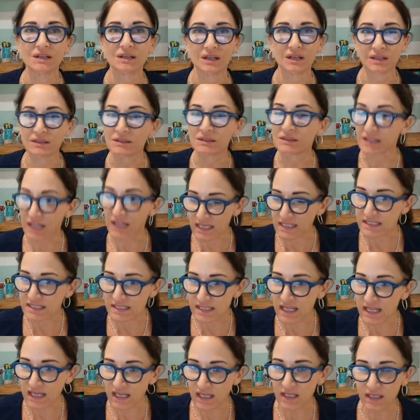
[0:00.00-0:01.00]
less
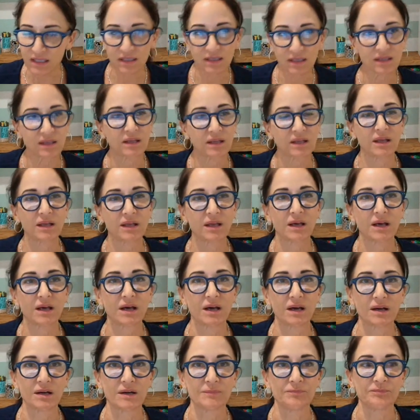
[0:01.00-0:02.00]
than.
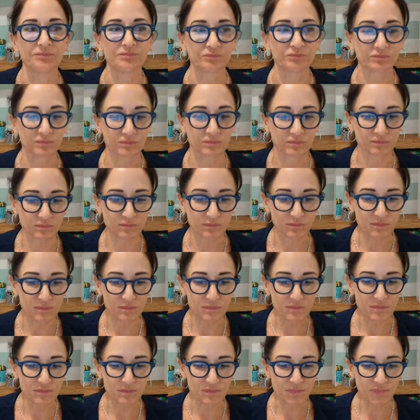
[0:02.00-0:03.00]

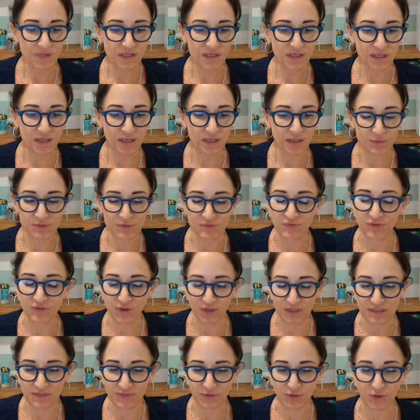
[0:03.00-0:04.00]
It was
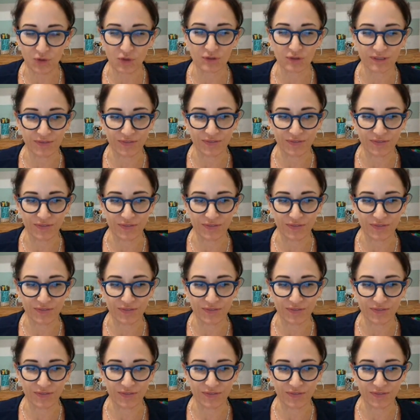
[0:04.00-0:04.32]
very difficult.